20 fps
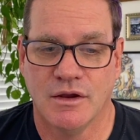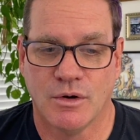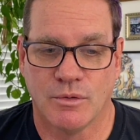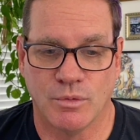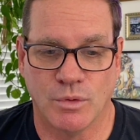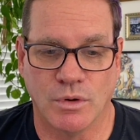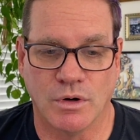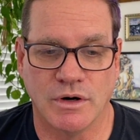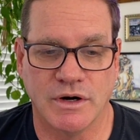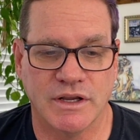
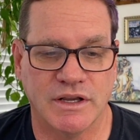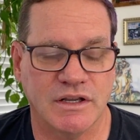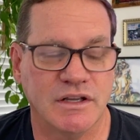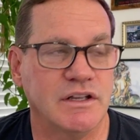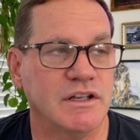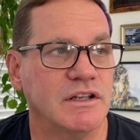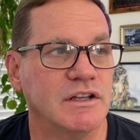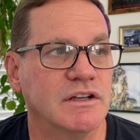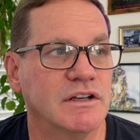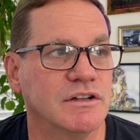Rory
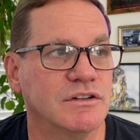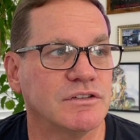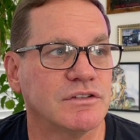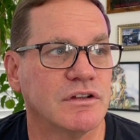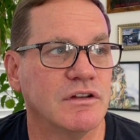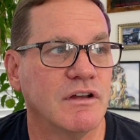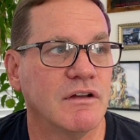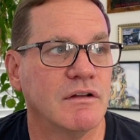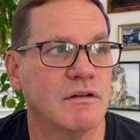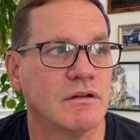is
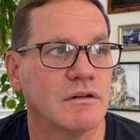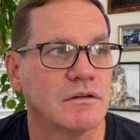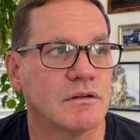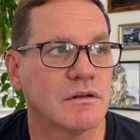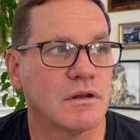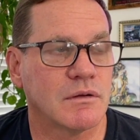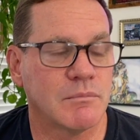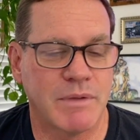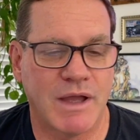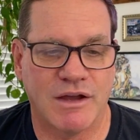
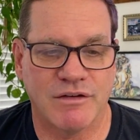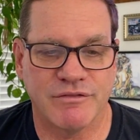about